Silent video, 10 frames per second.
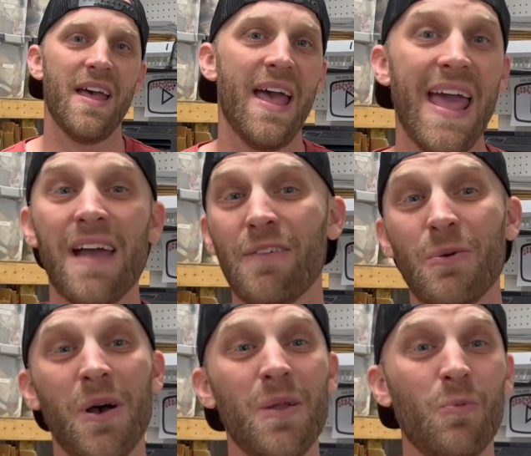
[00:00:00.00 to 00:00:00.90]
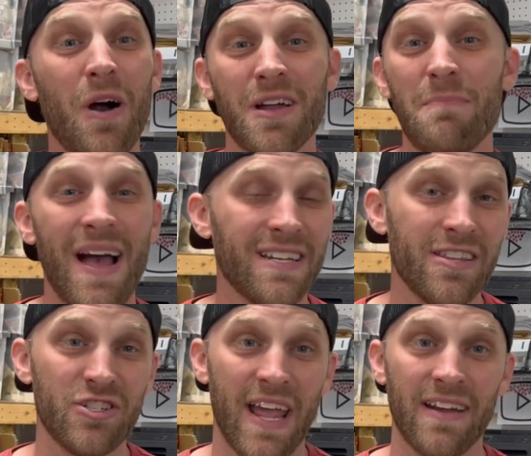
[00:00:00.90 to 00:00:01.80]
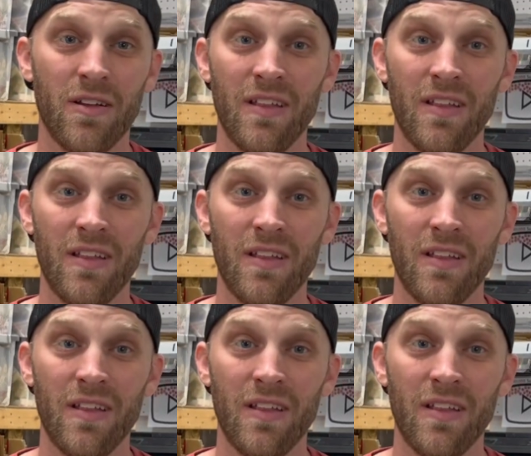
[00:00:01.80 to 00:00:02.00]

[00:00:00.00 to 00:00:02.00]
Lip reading: Hey everyone, welcome back to the channel.